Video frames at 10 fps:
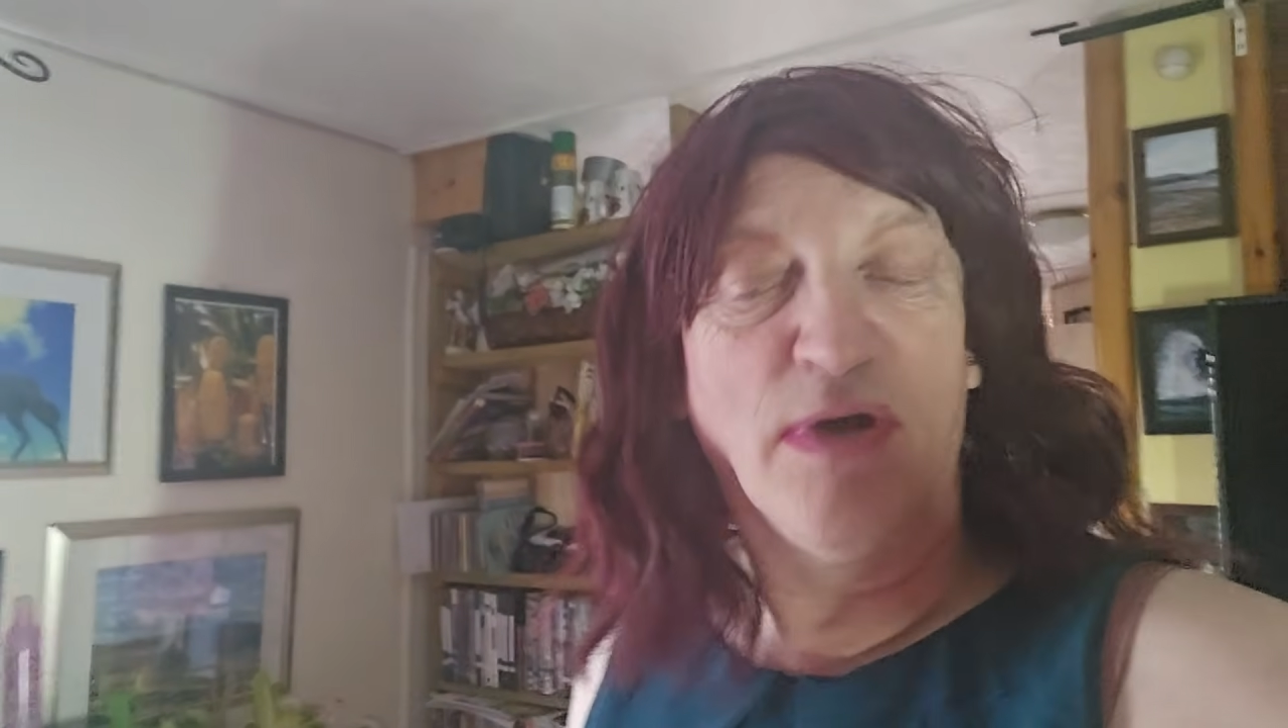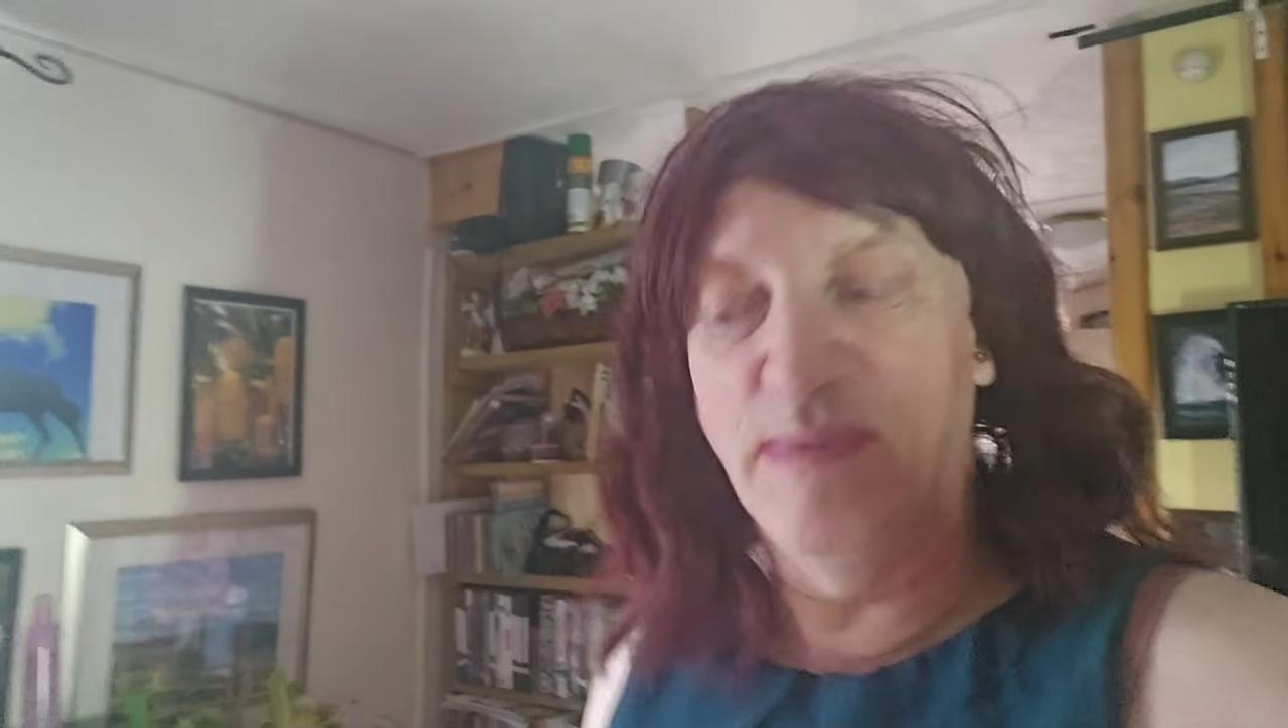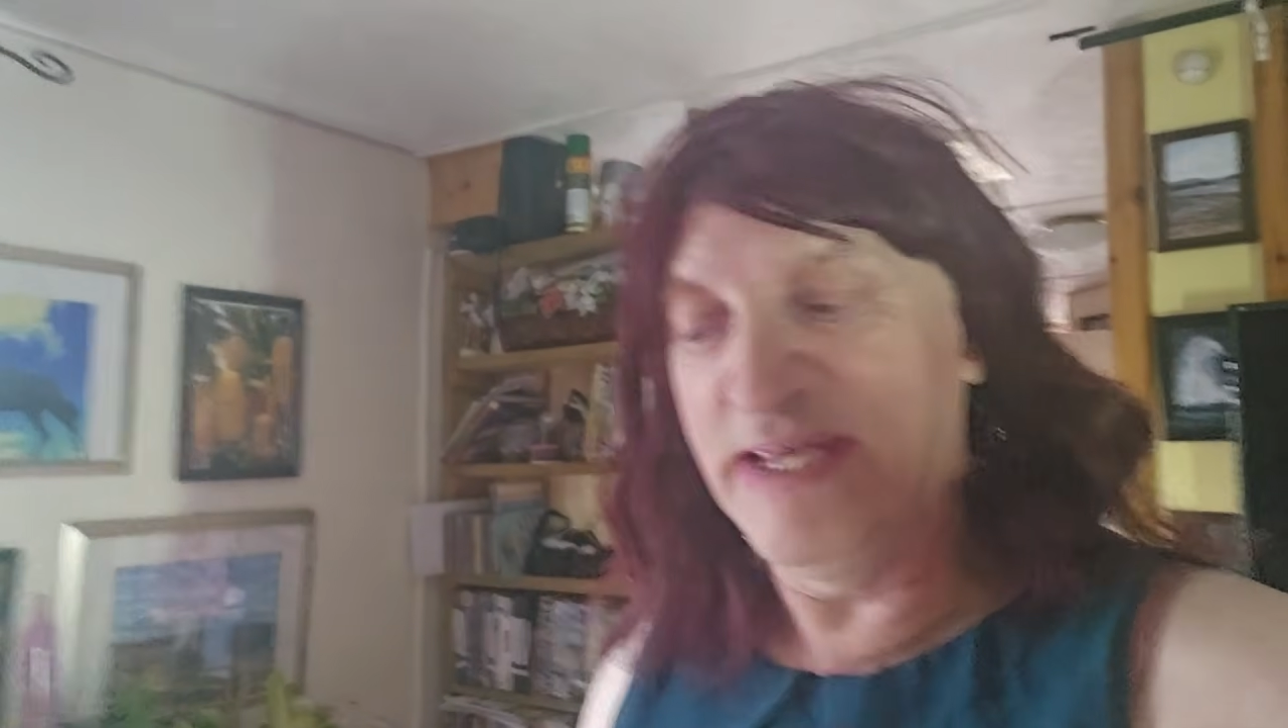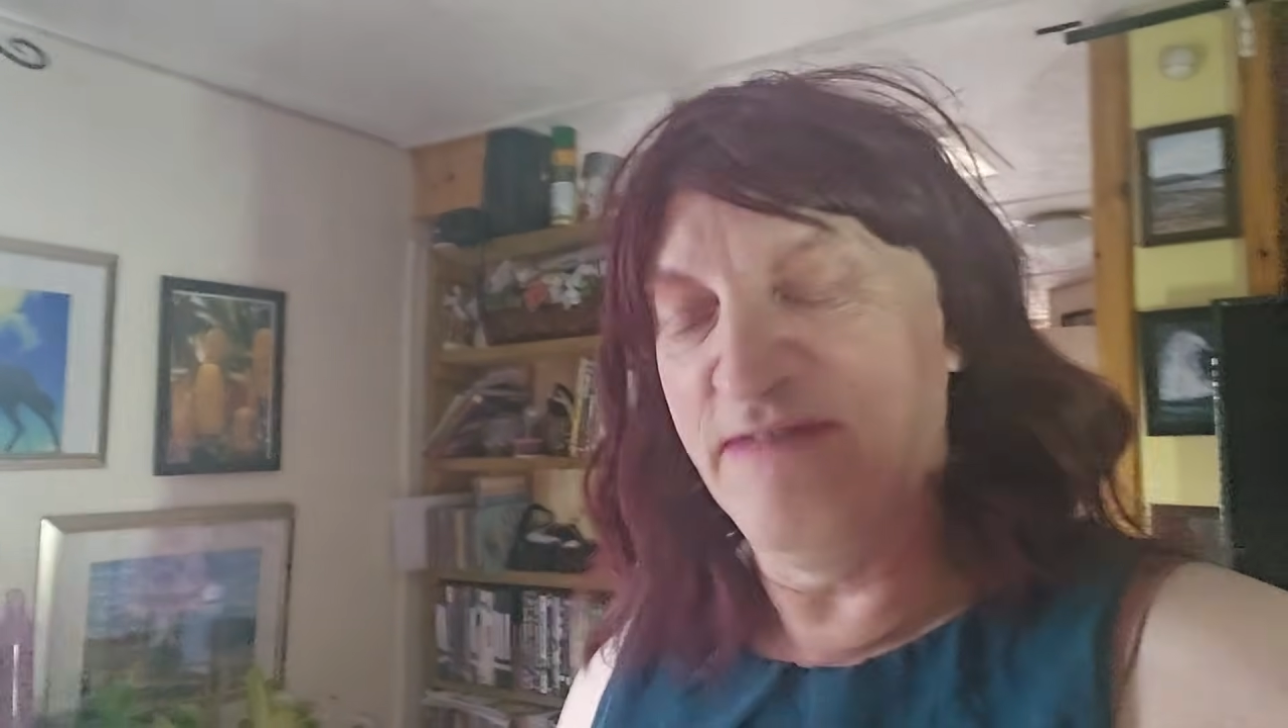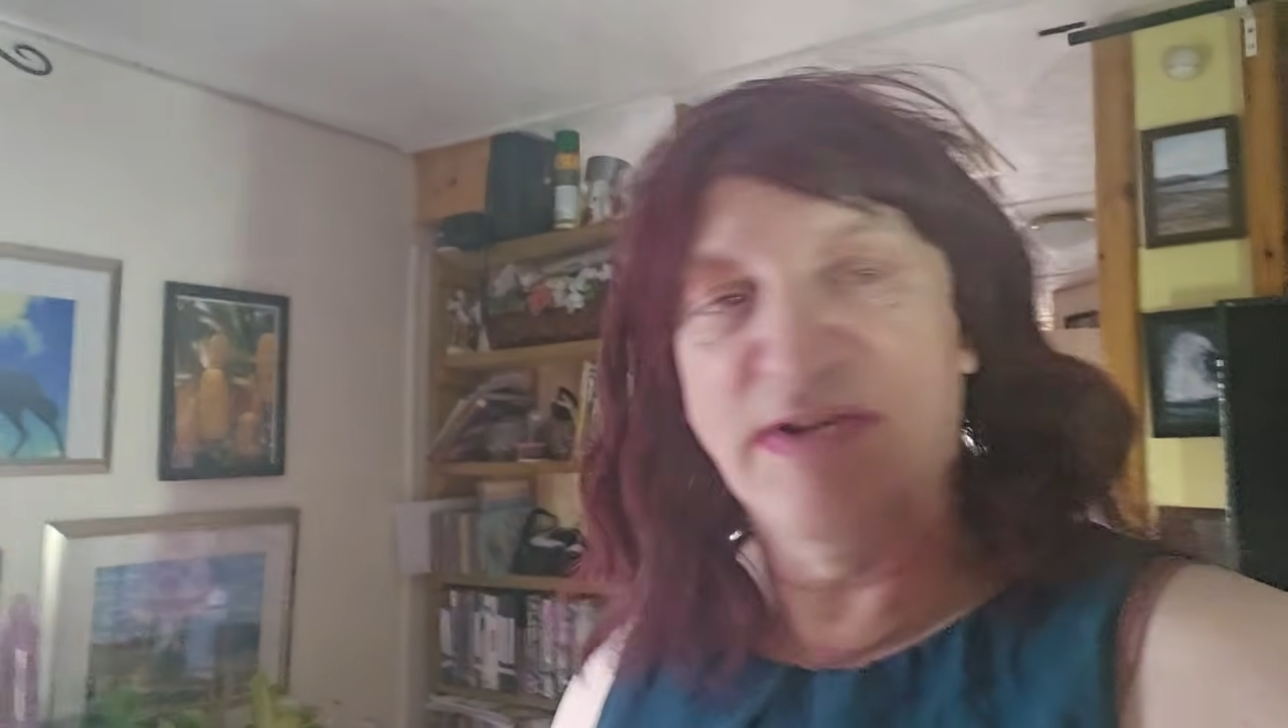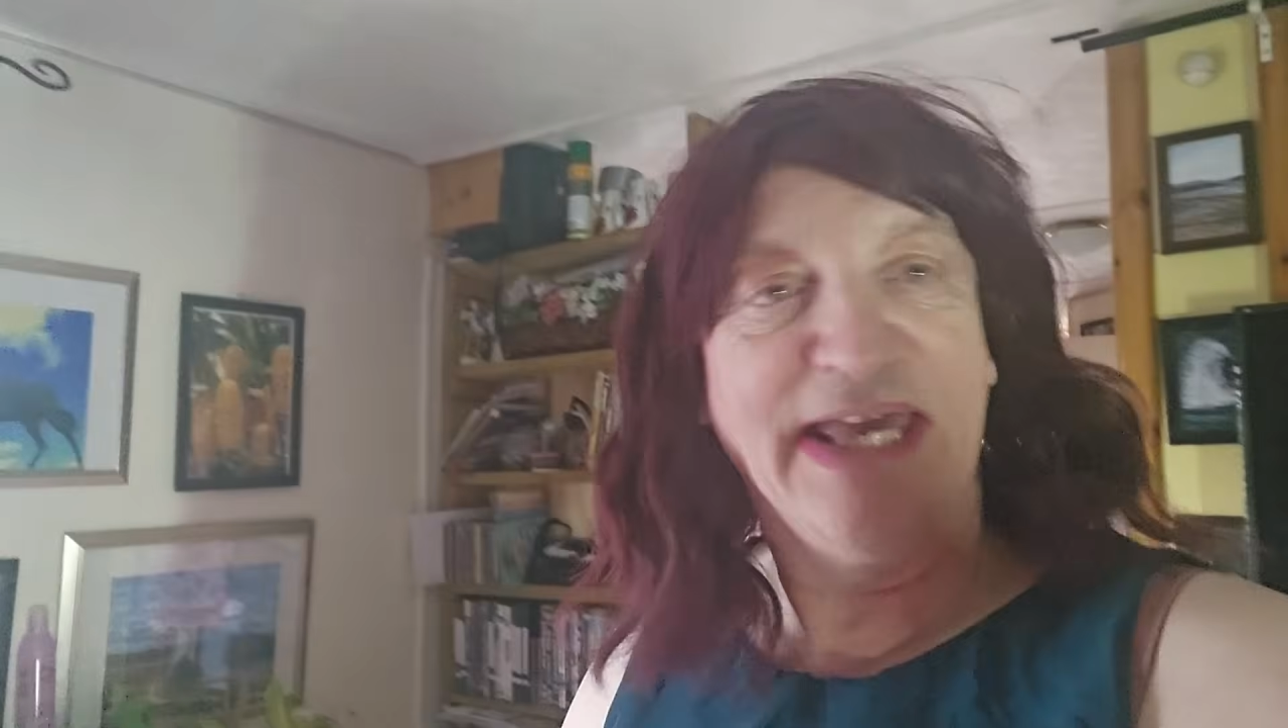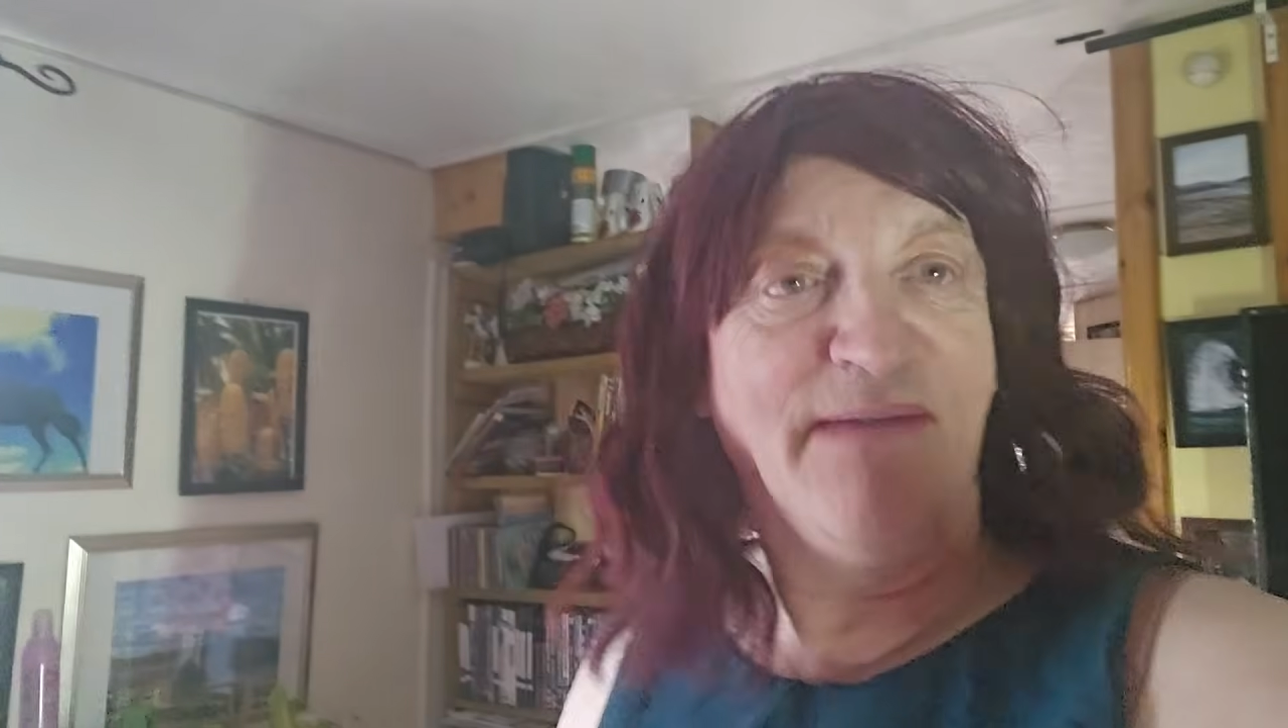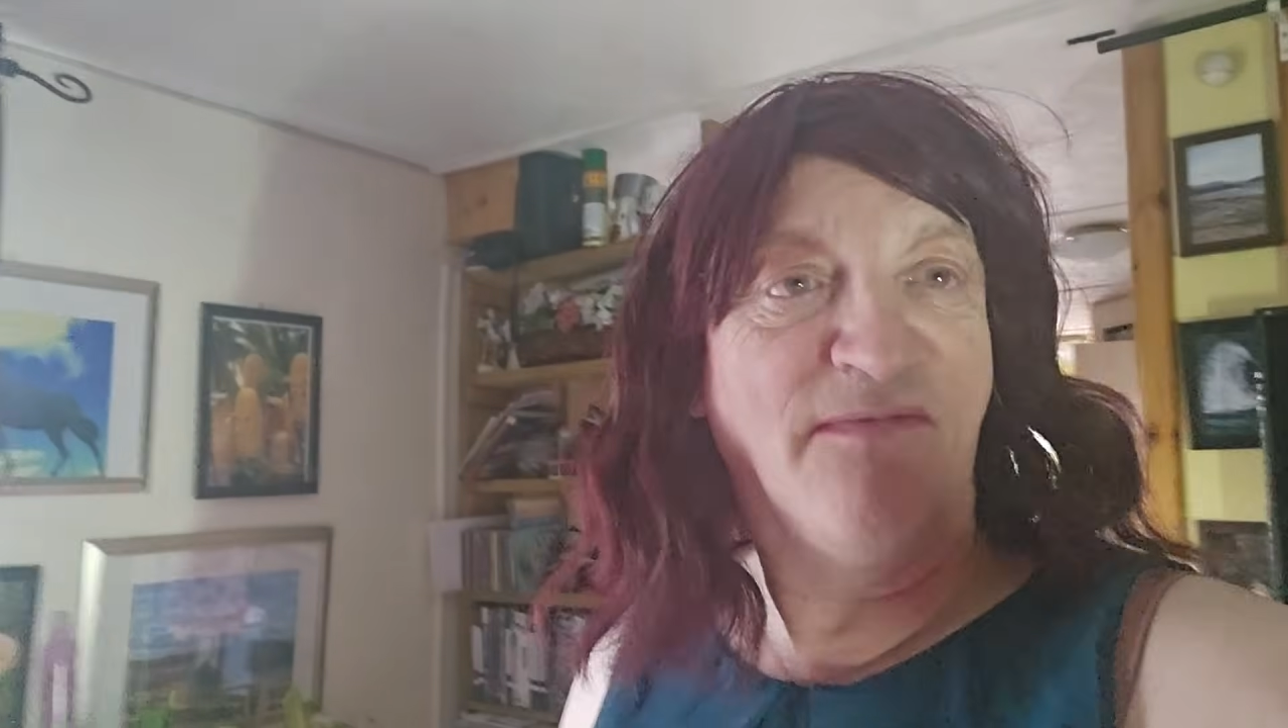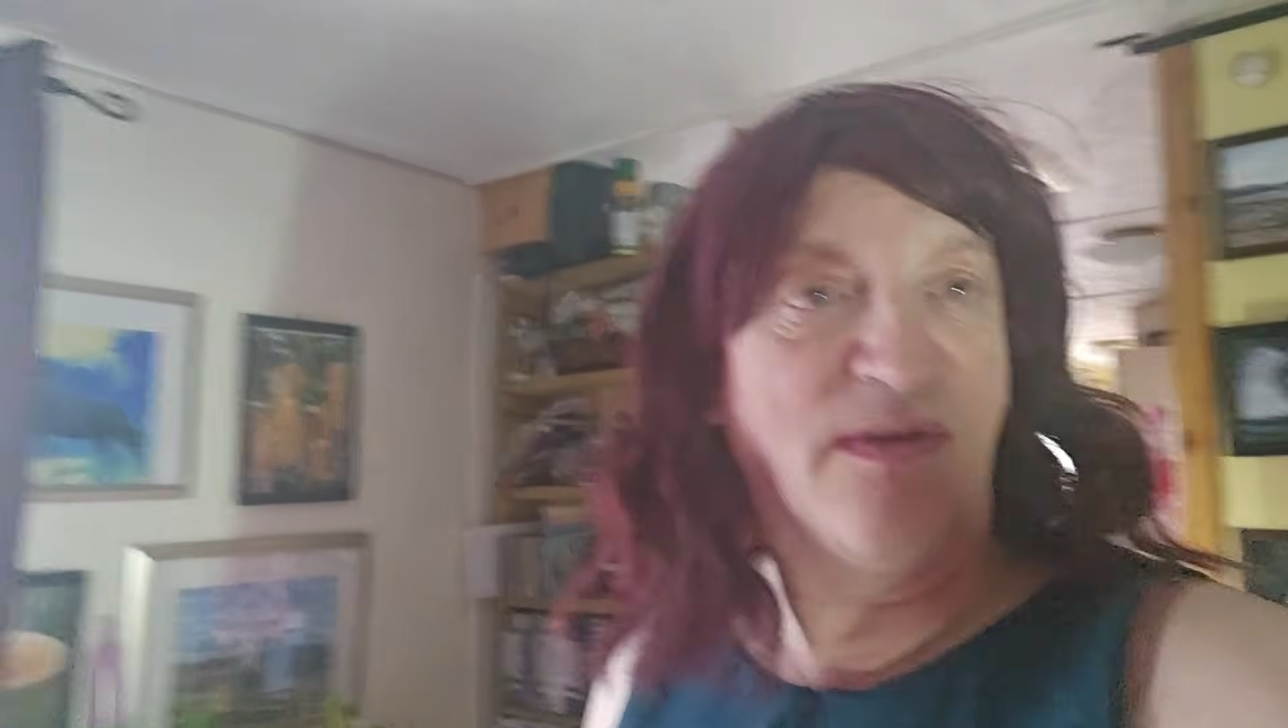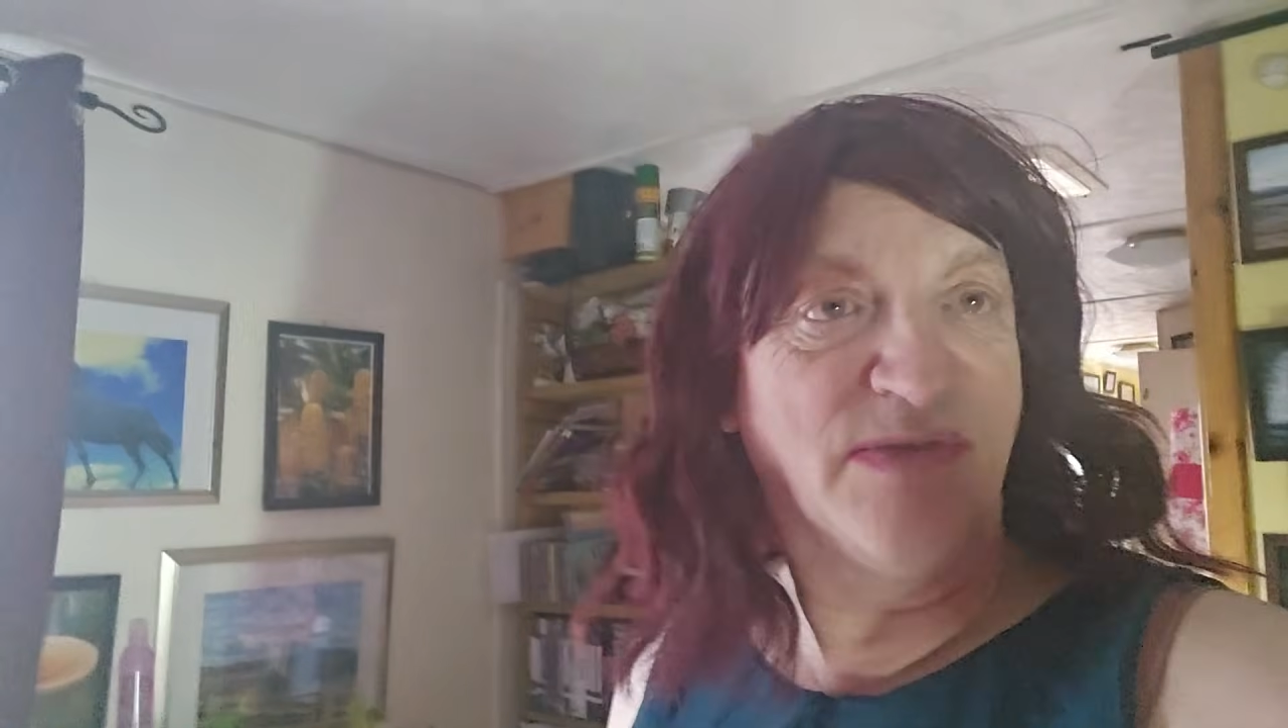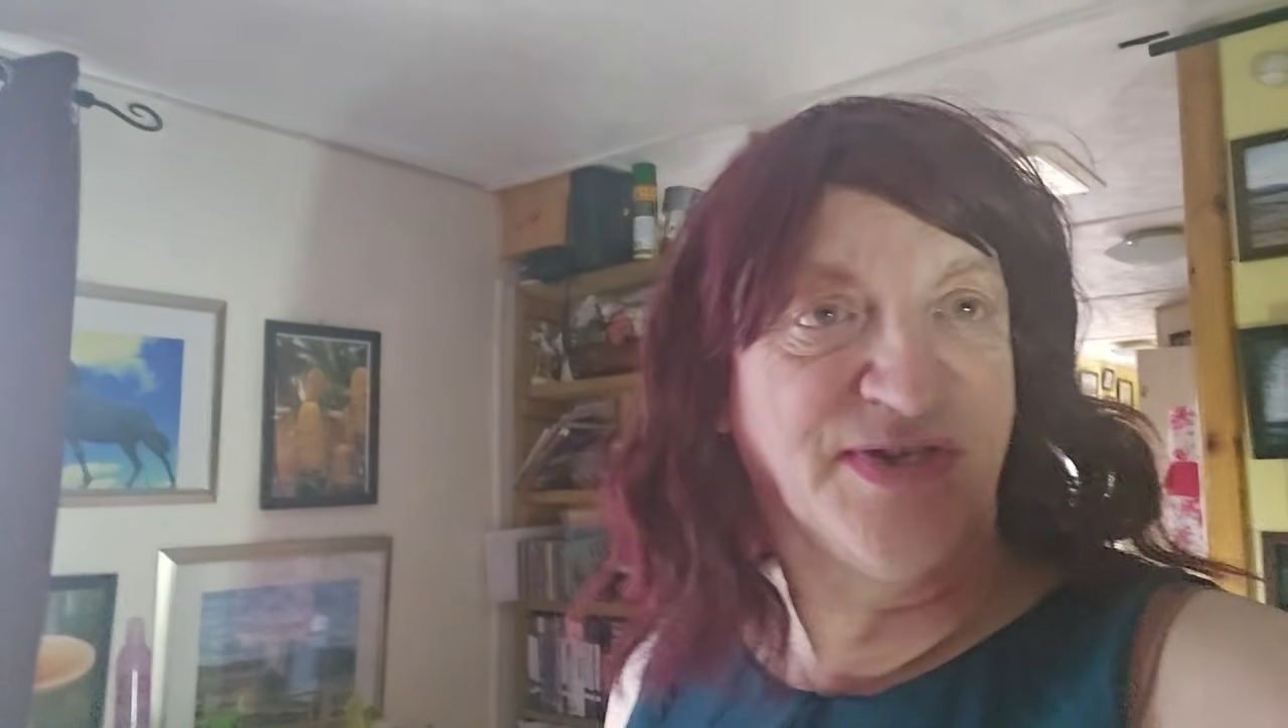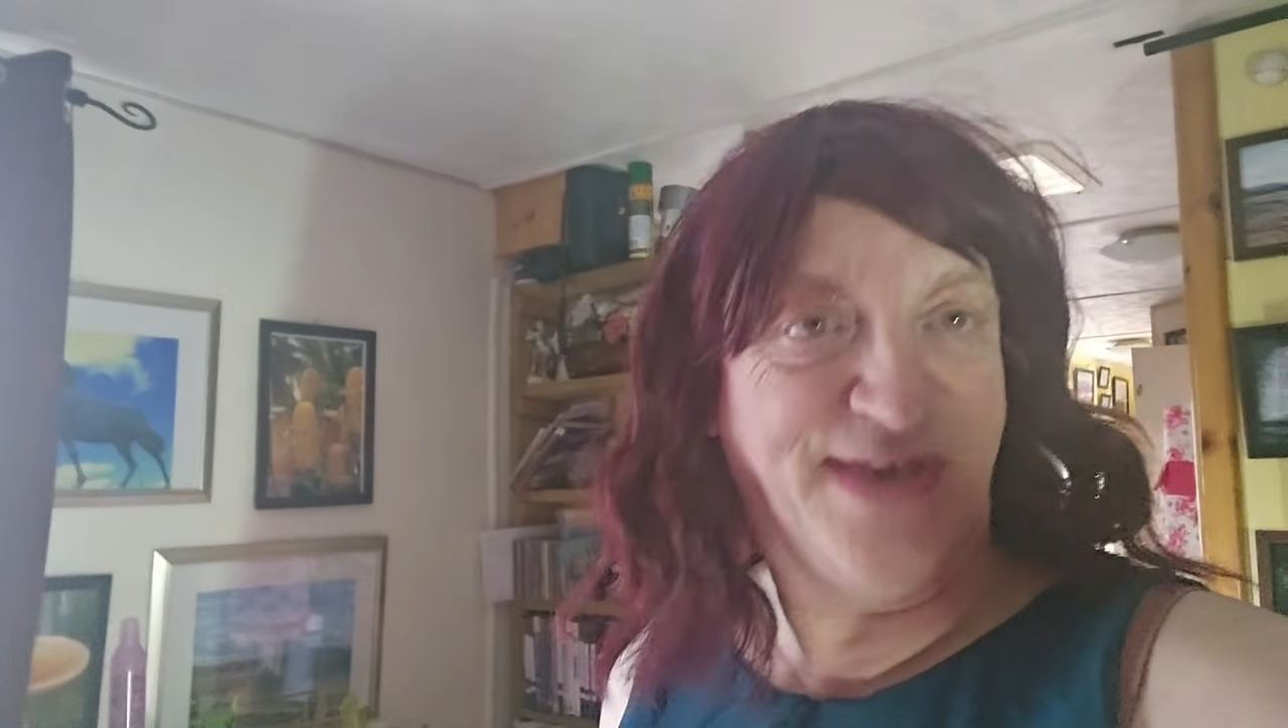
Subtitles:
Probably even came from